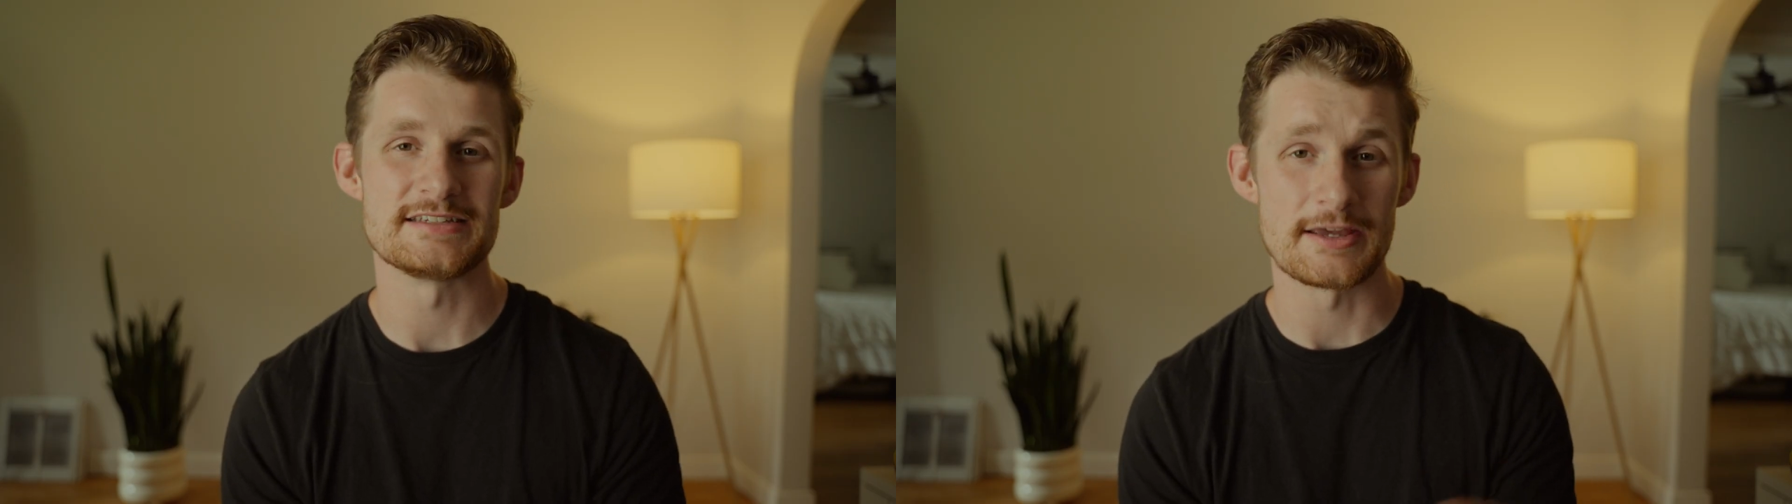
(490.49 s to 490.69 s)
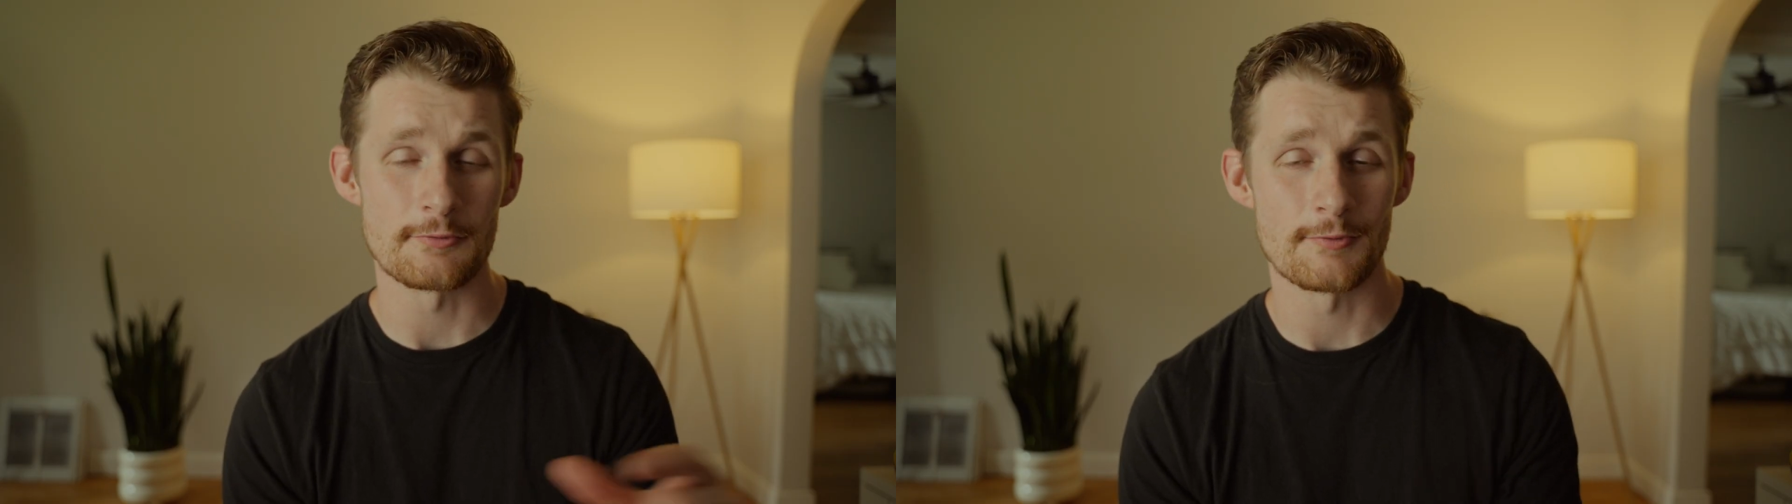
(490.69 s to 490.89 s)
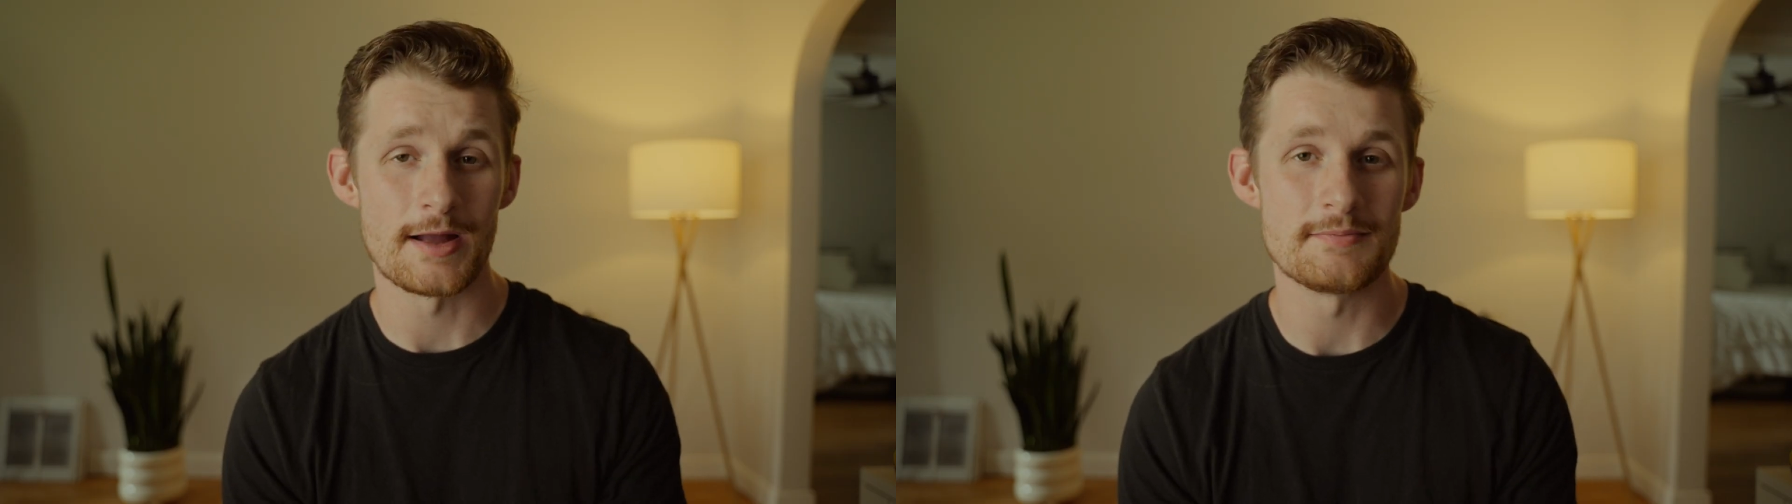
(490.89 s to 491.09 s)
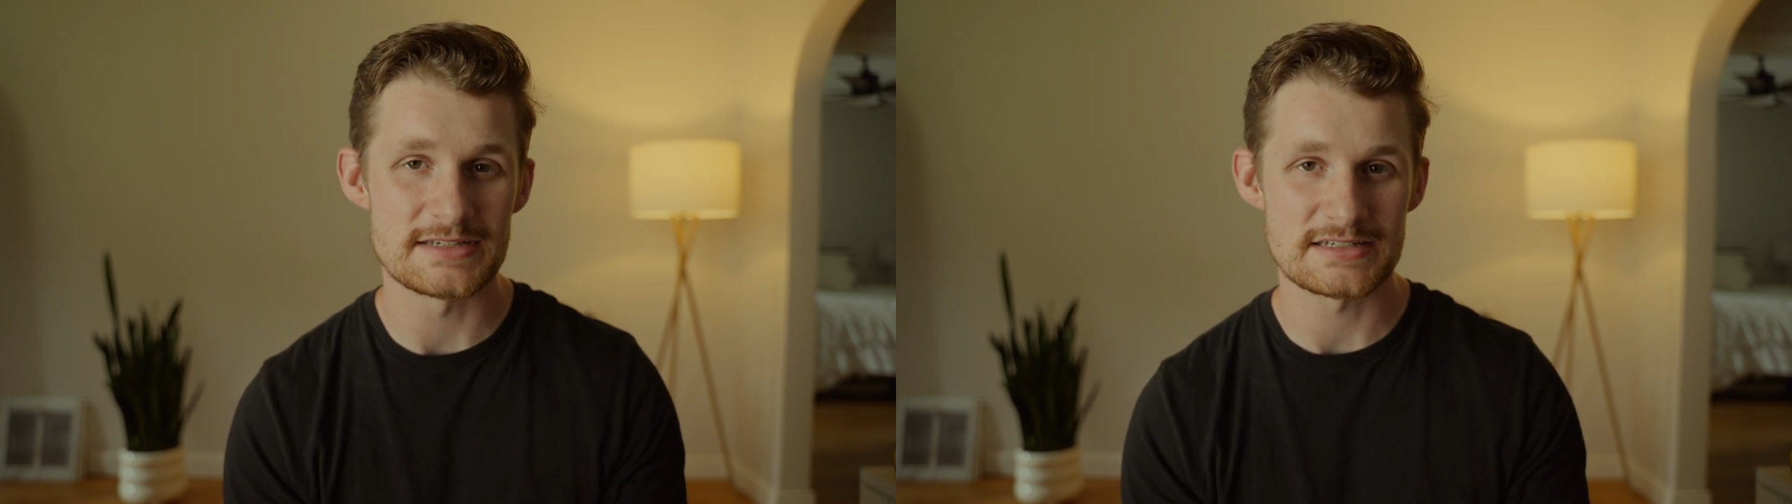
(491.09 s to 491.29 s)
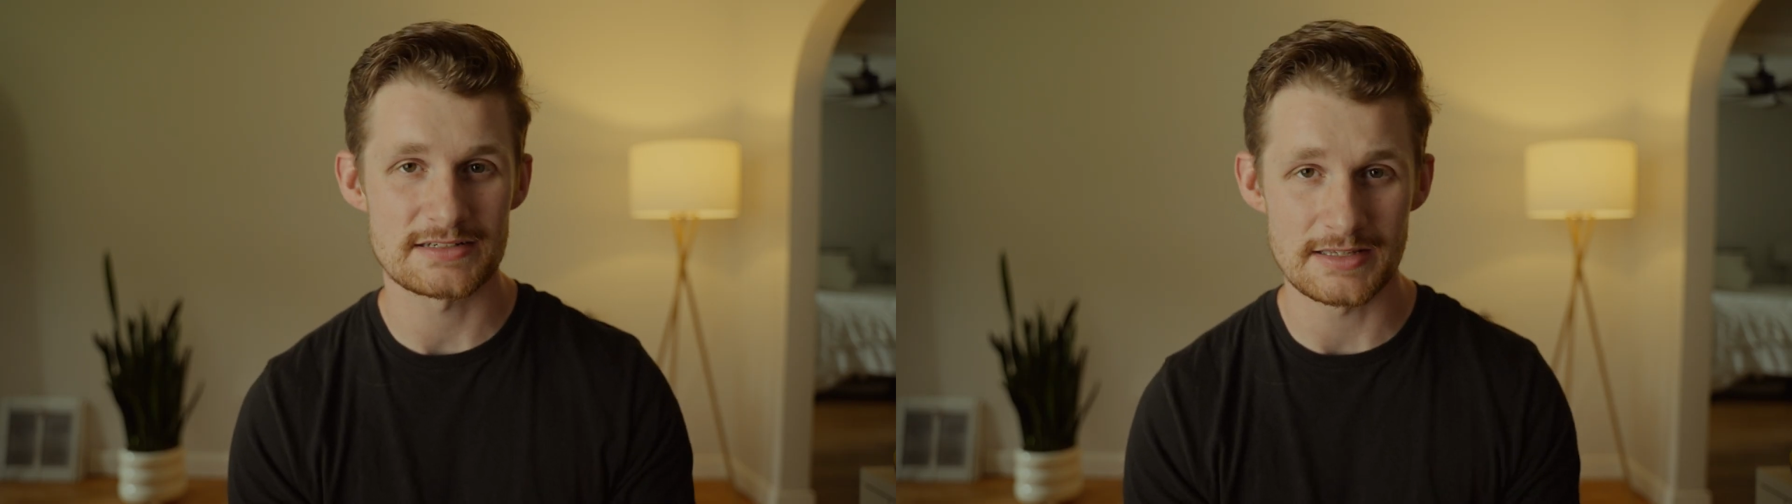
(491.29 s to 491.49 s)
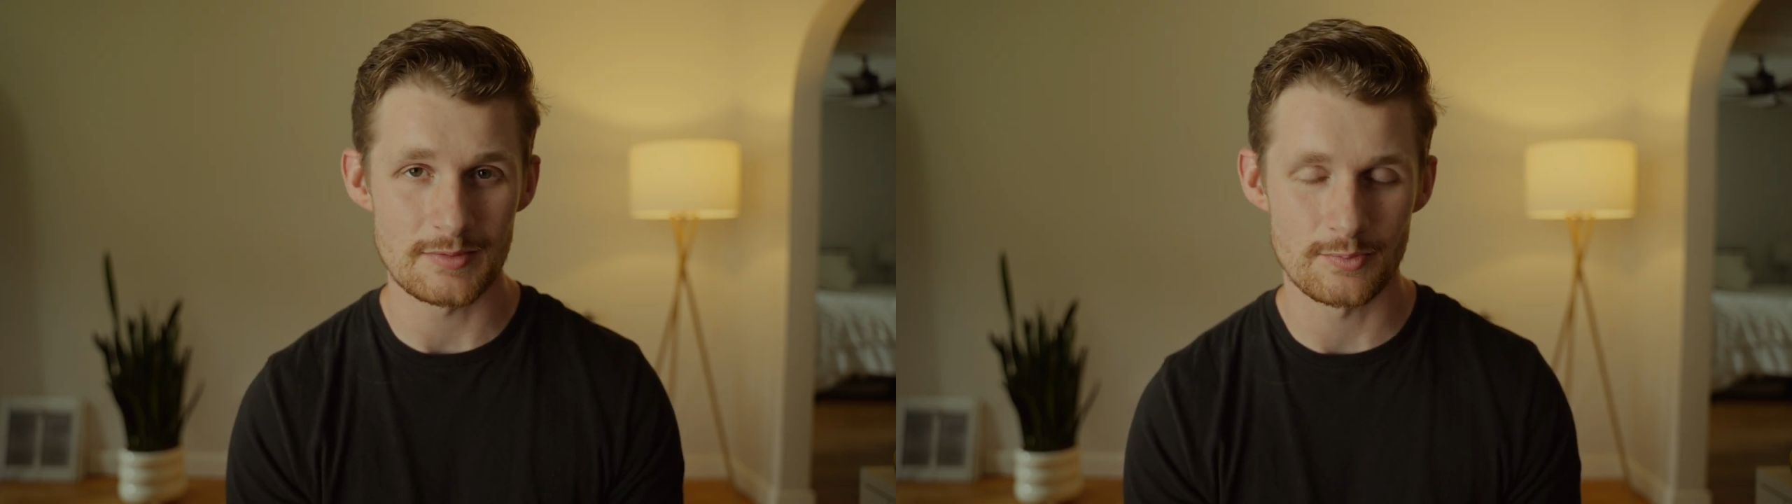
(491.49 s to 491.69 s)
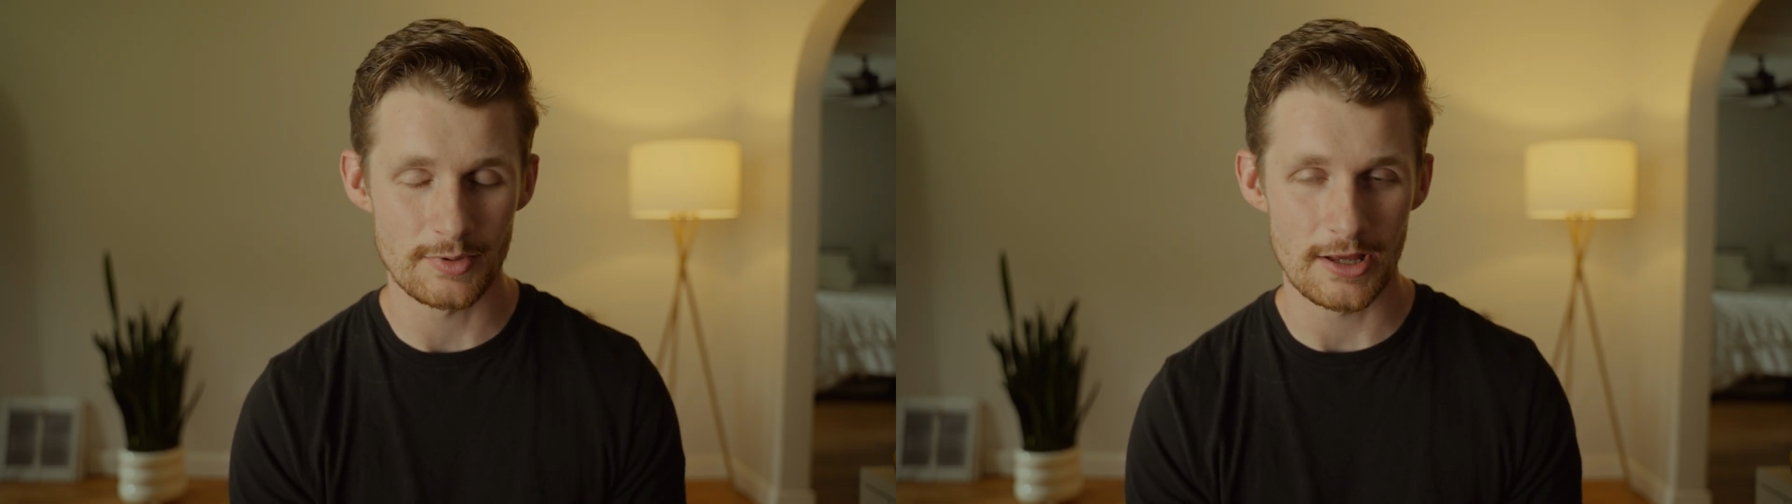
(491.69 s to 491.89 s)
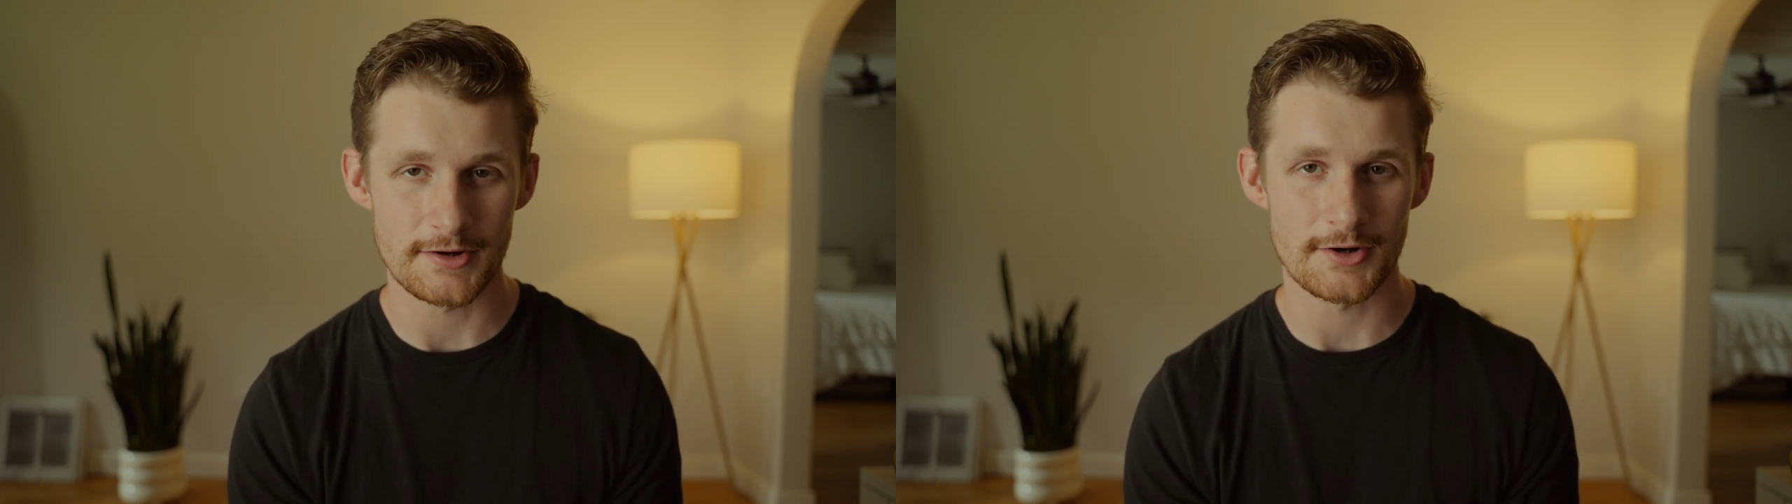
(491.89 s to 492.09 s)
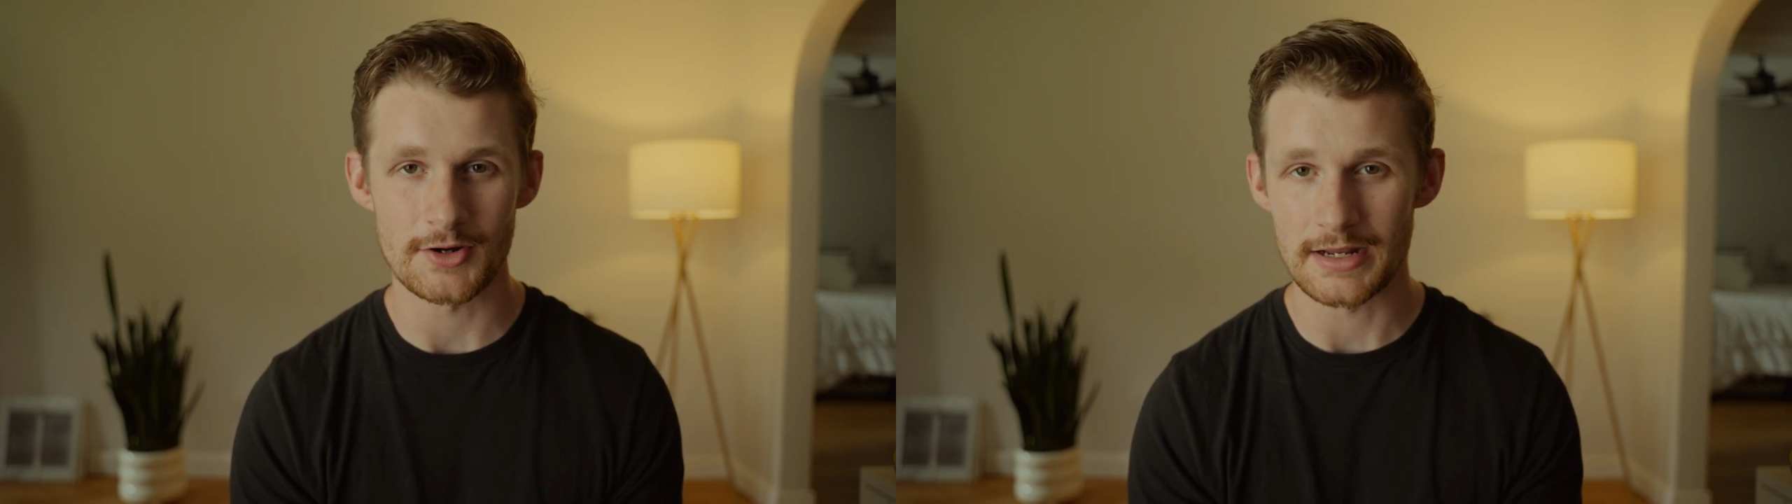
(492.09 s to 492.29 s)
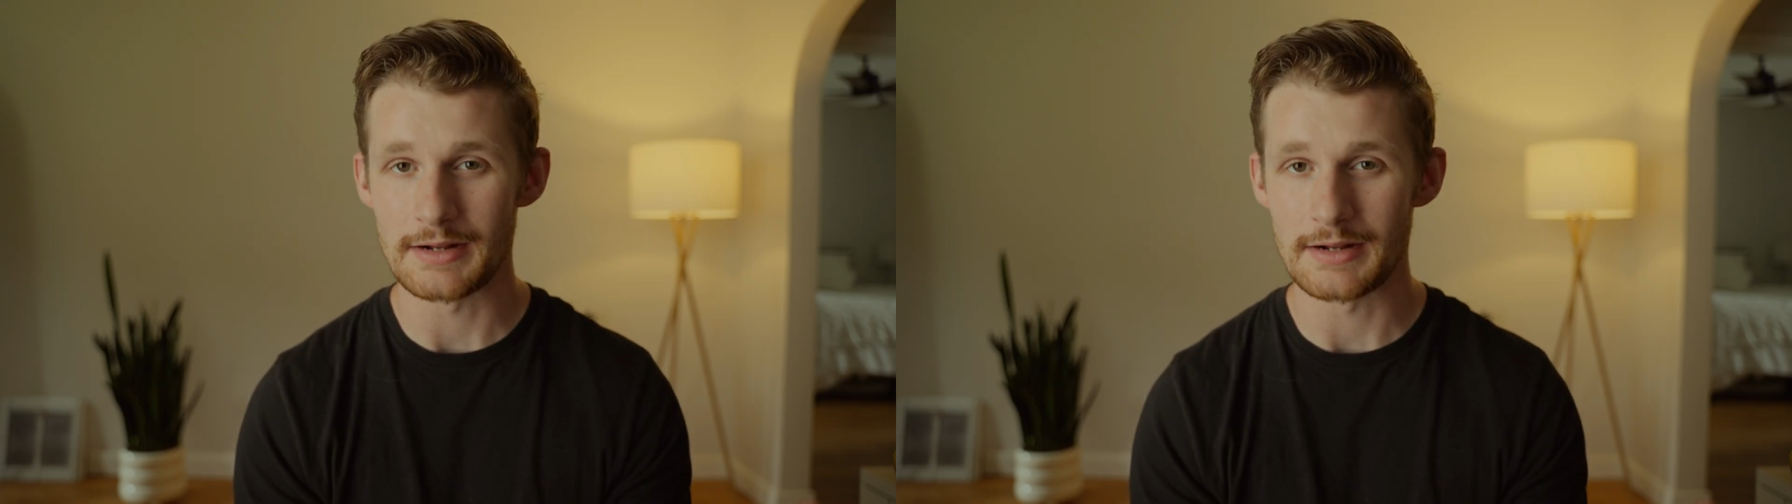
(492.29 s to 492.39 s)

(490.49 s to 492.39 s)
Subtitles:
is a REM sleep blocker,